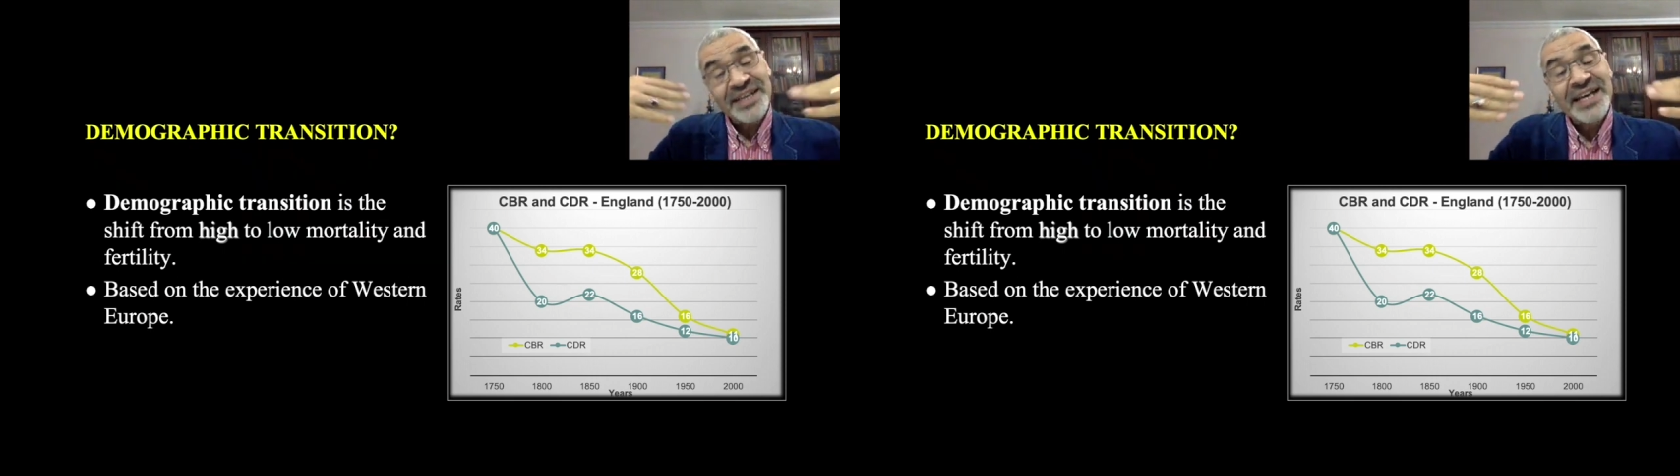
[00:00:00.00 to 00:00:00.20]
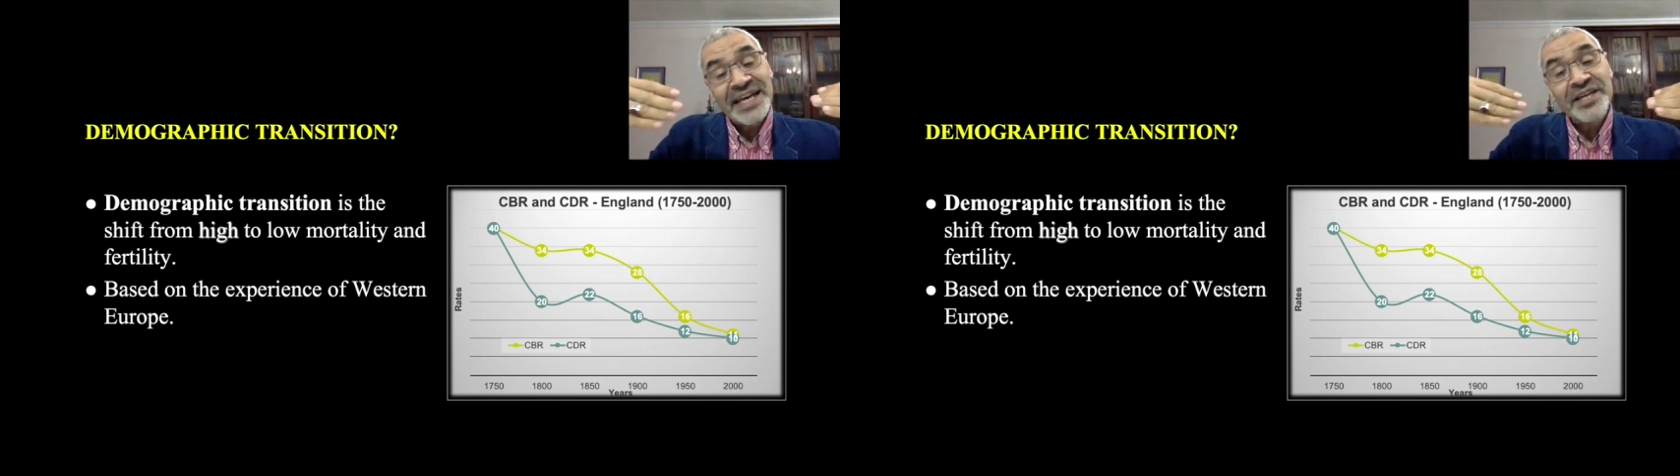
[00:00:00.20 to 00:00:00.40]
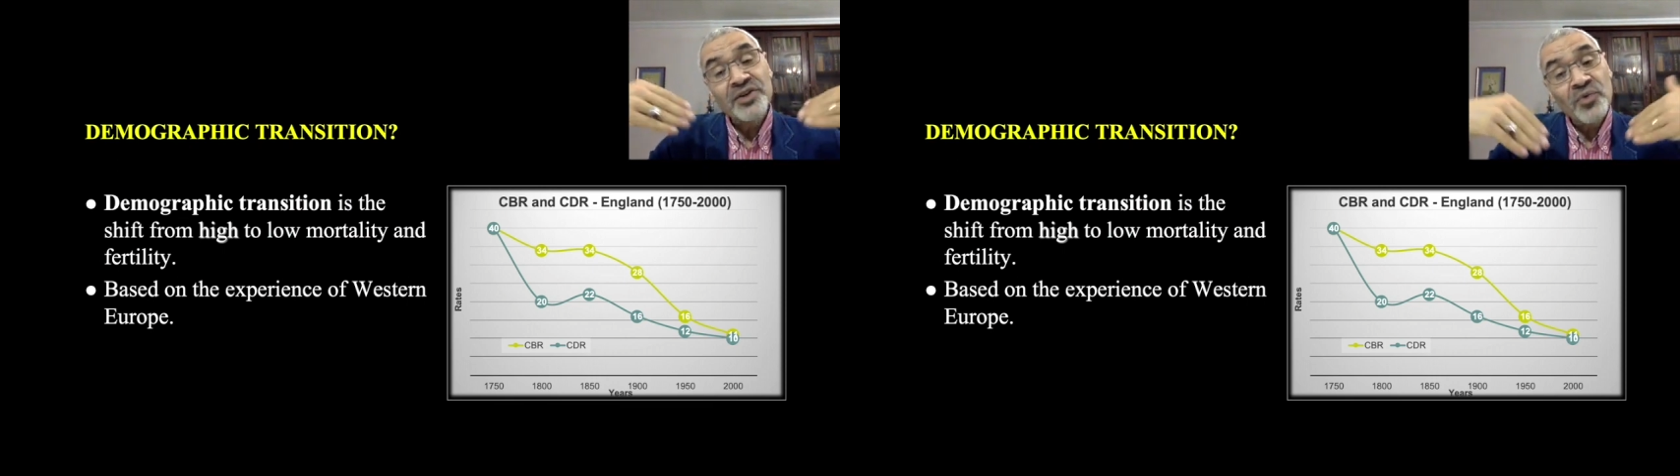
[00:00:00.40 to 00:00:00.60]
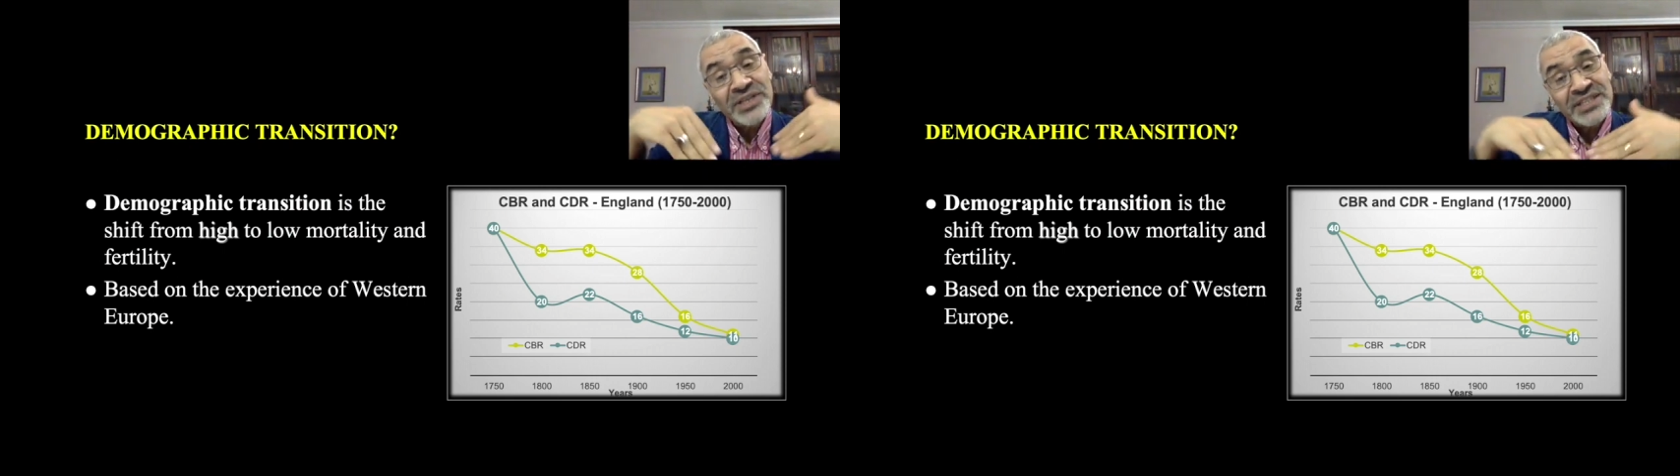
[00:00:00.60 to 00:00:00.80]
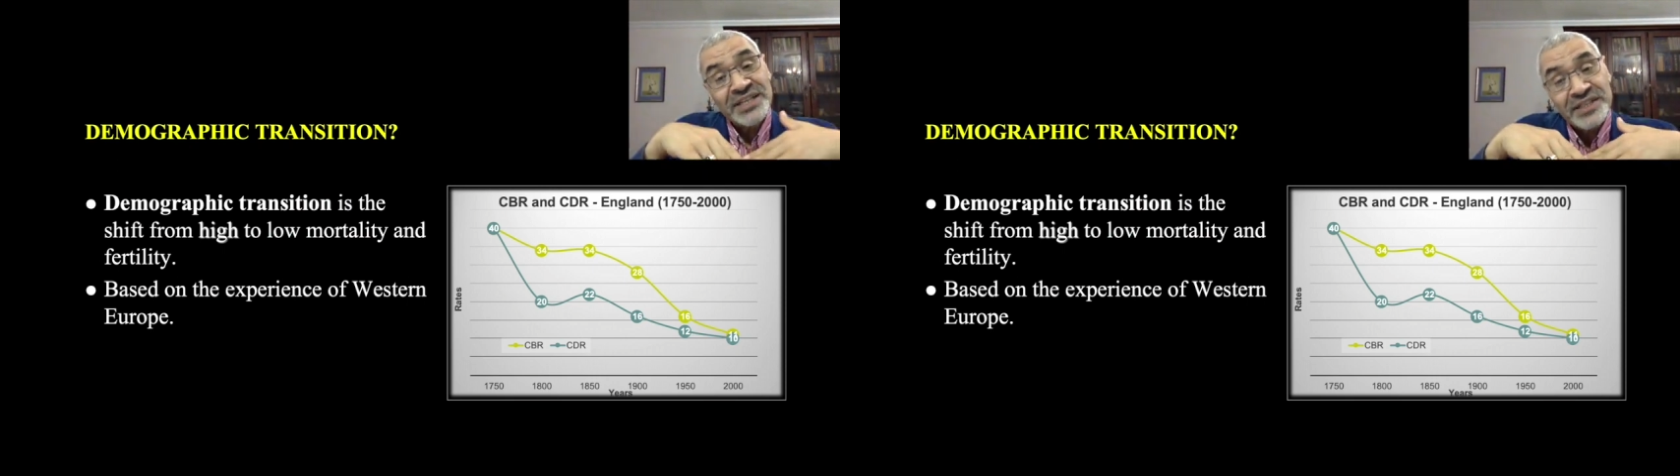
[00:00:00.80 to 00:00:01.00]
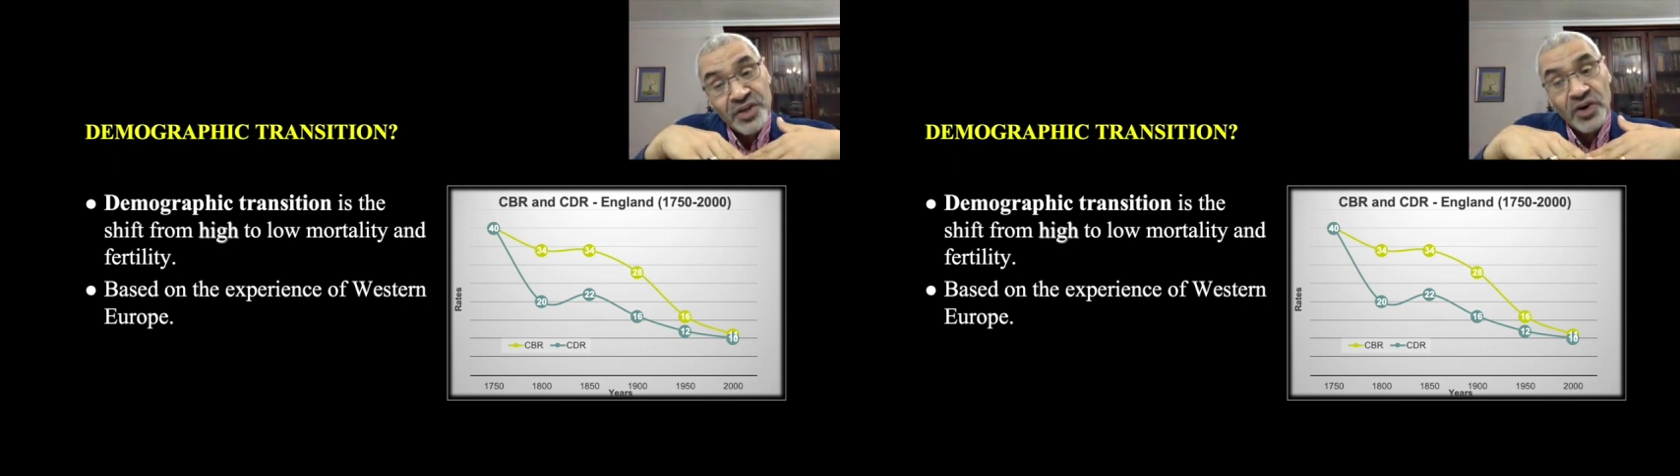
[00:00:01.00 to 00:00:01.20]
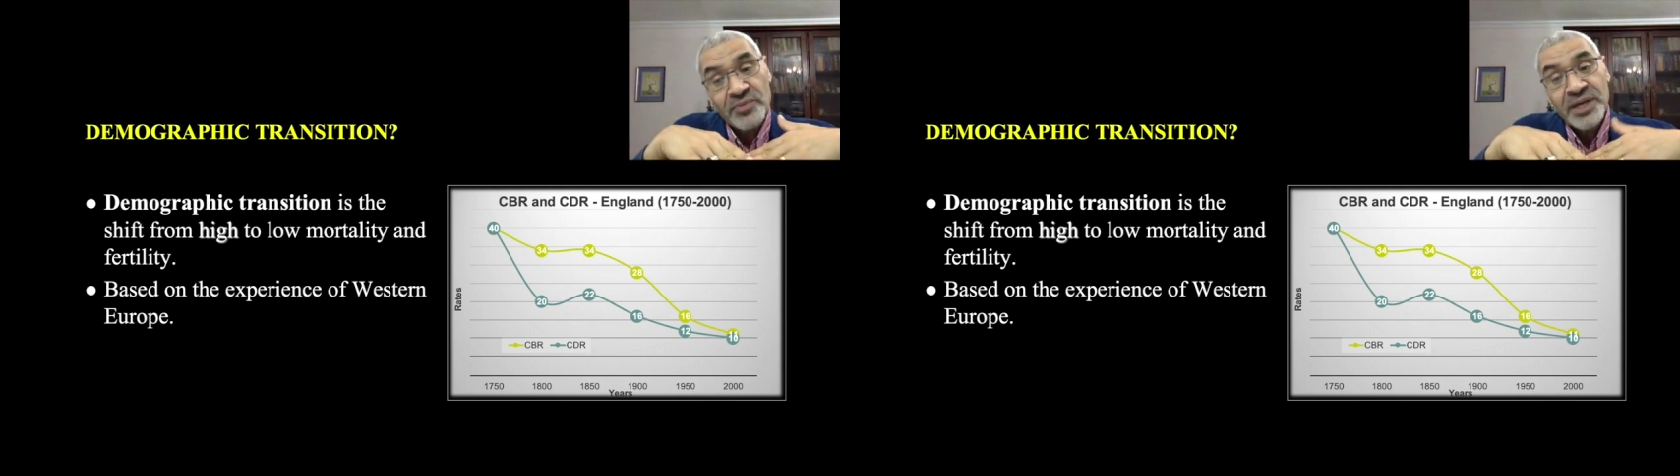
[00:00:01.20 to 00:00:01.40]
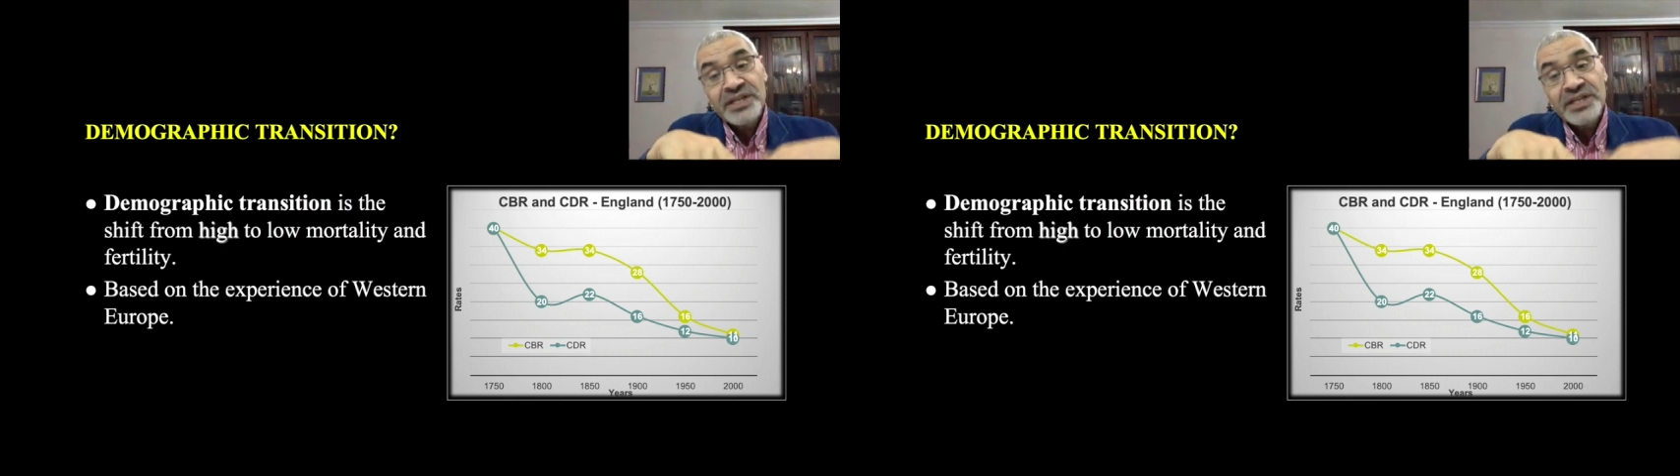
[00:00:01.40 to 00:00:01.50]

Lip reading: in Western Europe.